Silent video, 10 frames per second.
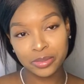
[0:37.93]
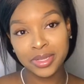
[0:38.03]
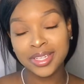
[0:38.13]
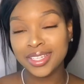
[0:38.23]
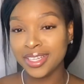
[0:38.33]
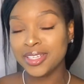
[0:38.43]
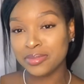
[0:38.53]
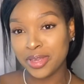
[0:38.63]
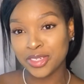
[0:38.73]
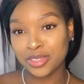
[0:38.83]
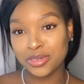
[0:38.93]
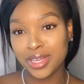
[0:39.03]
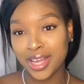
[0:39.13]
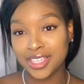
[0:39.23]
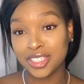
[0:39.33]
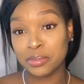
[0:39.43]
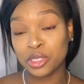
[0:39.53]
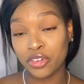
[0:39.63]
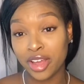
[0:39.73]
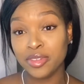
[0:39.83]
please make sure you guys
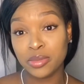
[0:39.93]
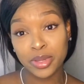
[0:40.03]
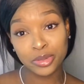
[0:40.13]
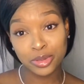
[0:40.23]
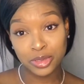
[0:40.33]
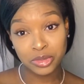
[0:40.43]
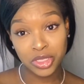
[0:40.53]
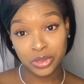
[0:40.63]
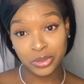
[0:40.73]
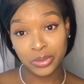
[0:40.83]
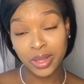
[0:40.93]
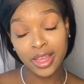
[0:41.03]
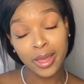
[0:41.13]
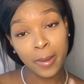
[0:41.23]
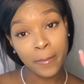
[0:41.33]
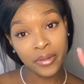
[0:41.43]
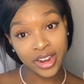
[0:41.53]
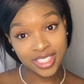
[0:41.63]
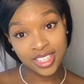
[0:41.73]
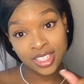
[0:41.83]
subscribe to my YouTube channel,
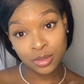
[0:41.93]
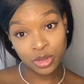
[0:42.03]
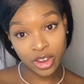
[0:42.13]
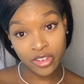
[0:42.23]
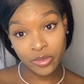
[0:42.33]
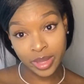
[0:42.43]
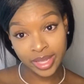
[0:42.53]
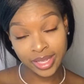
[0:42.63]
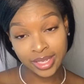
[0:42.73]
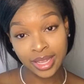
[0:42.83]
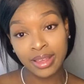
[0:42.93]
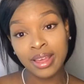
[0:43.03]
press the subscribe button,